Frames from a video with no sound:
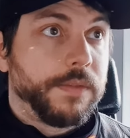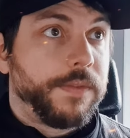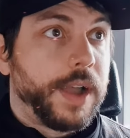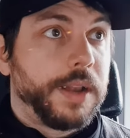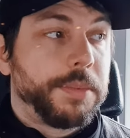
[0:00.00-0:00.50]

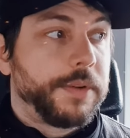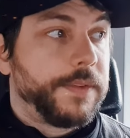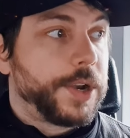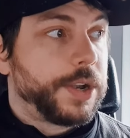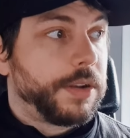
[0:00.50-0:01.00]
find
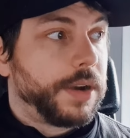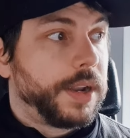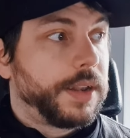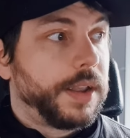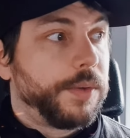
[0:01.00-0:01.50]
professional,
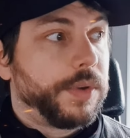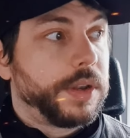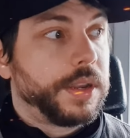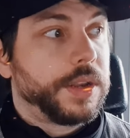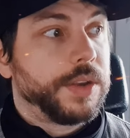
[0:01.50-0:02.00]
right? I would
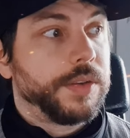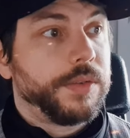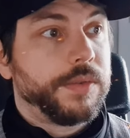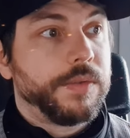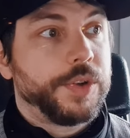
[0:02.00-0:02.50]
need
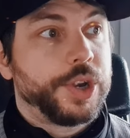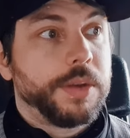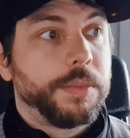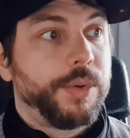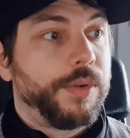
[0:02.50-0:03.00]
to
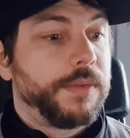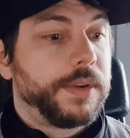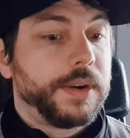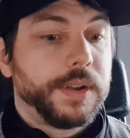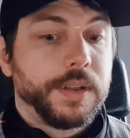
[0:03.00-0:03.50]
jump over
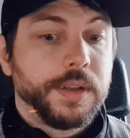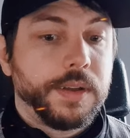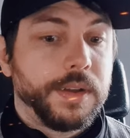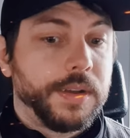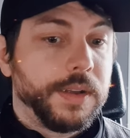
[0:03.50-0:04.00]

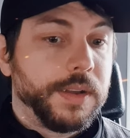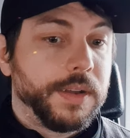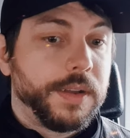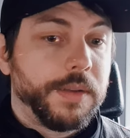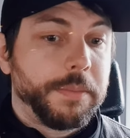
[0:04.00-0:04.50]

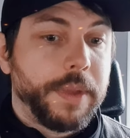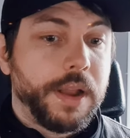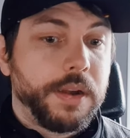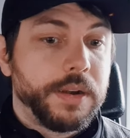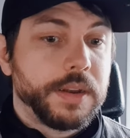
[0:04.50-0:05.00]

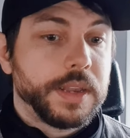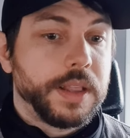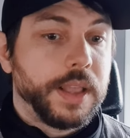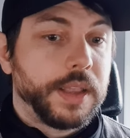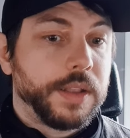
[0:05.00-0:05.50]
barriers
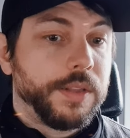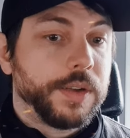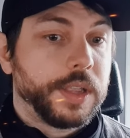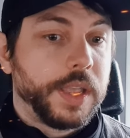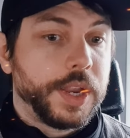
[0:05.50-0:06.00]
like
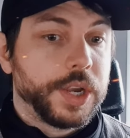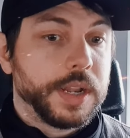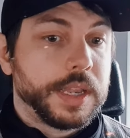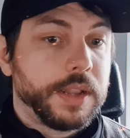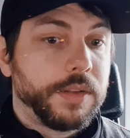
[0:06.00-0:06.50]
location
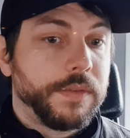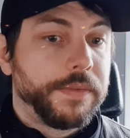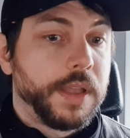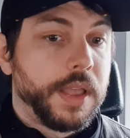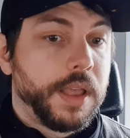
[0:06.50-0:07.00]
instead of
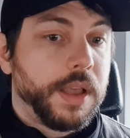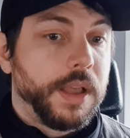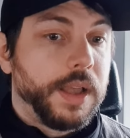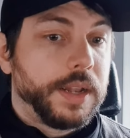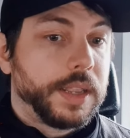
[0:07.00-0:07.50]

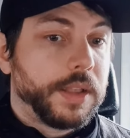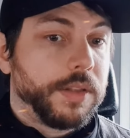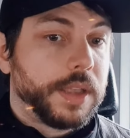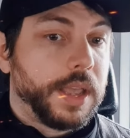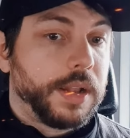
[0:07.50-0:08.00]
taking a
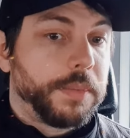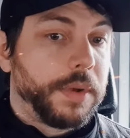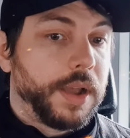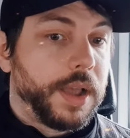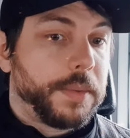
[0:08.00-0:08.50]
look at
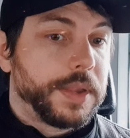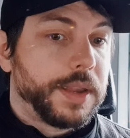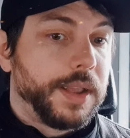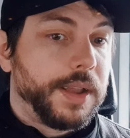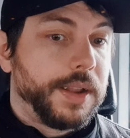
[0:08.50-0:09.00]
perhaps
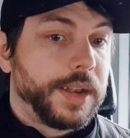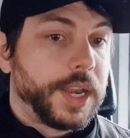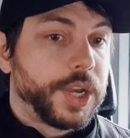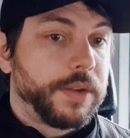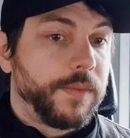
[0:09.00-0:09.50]

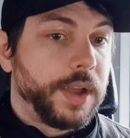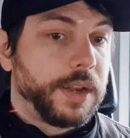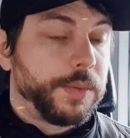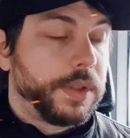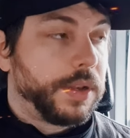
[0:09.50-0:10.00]

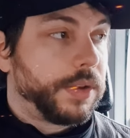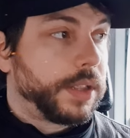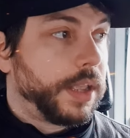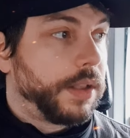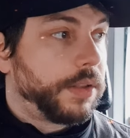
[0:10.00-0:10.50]
nationwide within
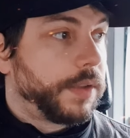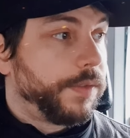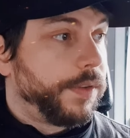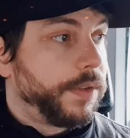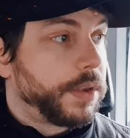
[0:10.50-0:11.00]
UK looking
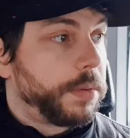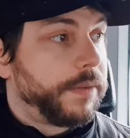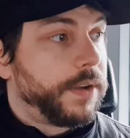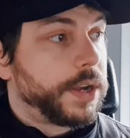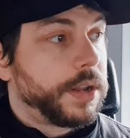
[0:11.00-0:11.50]
for those
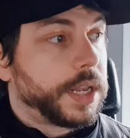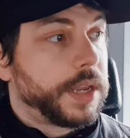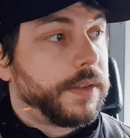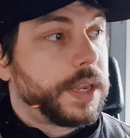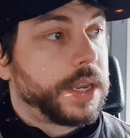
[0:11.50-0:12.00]
professionals.
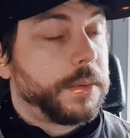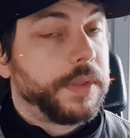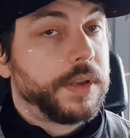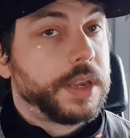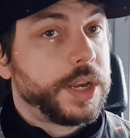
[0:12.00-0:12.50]
So some of
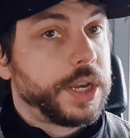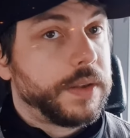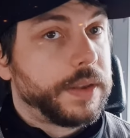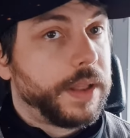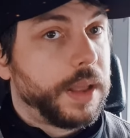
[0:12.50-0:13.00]
those
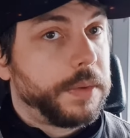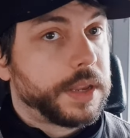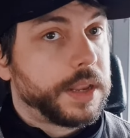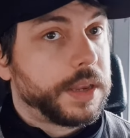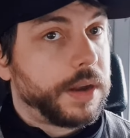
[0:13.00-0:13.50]
initiatives that I'm
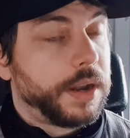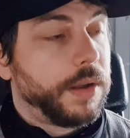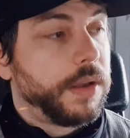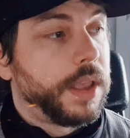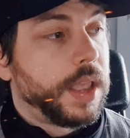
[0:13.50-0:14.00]
discussing right
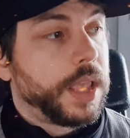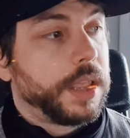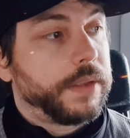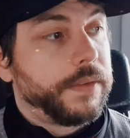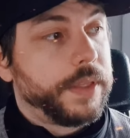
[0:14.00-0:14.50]
now,
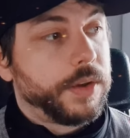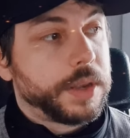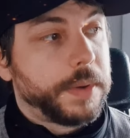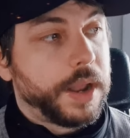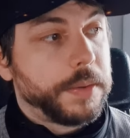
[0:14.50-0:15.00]
even those
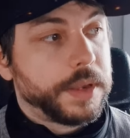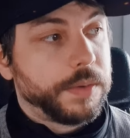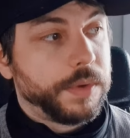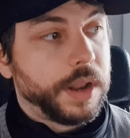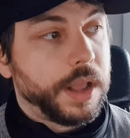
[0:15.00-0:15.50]
perhaps that
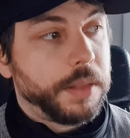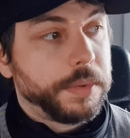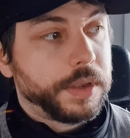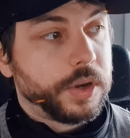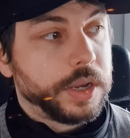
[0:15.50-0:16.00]
would help
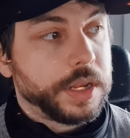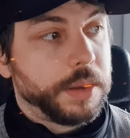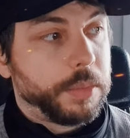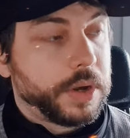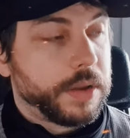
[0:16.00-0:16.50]
increase
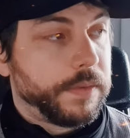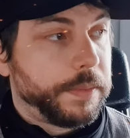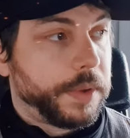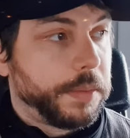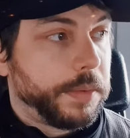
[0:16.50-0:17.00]
numbers of
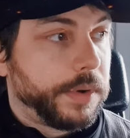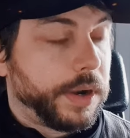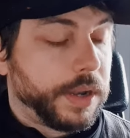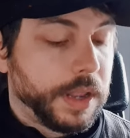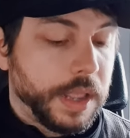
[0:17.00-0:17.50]
people,
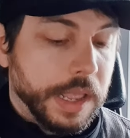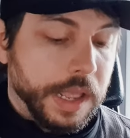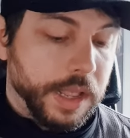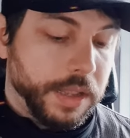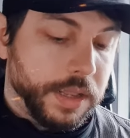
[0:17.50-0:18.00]
right?
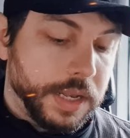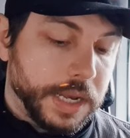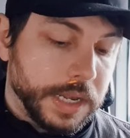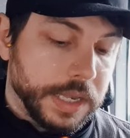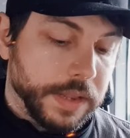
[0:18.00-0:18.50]

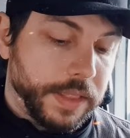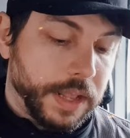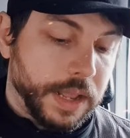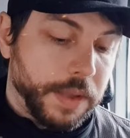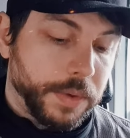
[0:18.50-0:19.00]
Just that
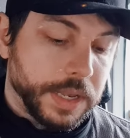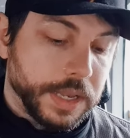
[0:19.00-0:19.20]
I was